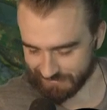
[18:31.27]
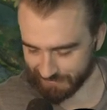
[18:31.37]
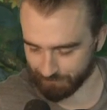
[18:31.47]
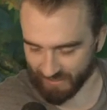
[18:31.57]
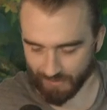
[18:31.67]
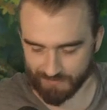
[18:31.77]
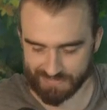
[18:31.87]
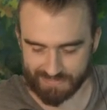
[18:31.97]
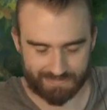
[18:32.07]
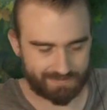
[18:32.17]
The
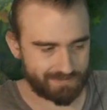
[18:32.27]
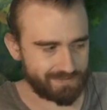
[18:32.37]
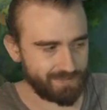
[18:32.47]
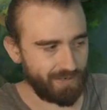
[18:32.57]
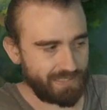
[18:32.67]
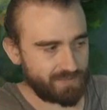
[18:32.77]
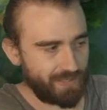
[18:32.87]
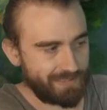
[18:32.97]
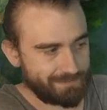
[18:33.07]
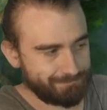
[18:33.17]
boss. You ran it
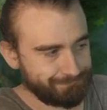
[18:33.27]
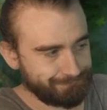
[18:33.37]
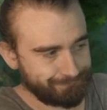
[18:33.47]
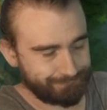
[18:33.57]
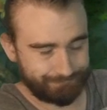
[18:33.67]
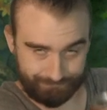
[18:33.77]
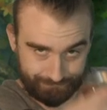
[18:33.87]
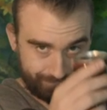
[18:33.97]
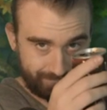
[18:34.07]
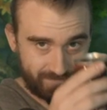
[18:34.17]
well.
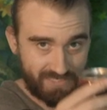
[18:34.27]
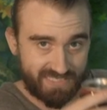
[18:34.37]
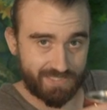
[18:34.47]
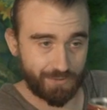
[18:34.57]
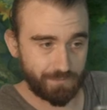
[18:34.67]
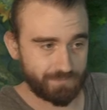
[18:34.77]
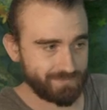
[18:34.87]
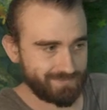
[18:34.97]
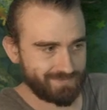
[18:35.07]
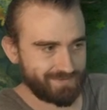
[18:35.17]
Here's to you.
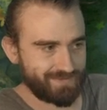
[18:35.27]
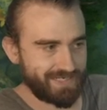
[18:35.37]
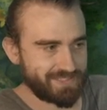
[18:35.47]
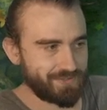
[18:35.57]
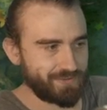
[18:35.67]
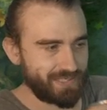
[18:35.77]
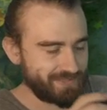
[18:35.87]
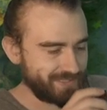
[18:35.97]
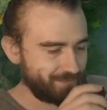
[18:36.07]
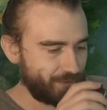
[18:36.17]
Here's to you,
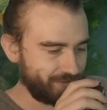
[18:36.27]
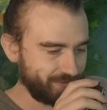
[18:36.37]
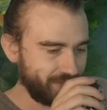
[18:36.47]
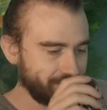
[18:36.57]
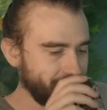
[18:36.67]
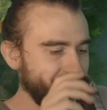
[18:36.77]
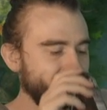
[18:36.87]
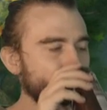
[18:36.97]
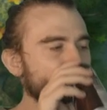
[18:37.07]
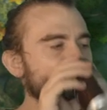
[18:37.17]
KFC Spartan. You got me.
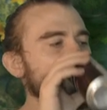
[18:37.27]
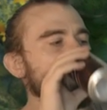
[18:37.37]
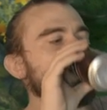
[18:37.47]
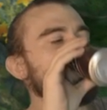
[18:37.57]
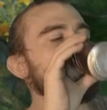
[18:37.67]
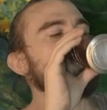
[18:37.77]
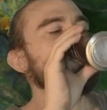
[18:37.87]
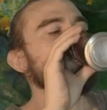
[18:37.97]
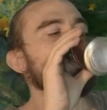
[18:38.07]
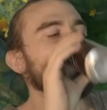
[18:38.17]

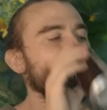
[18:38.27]
Hmm.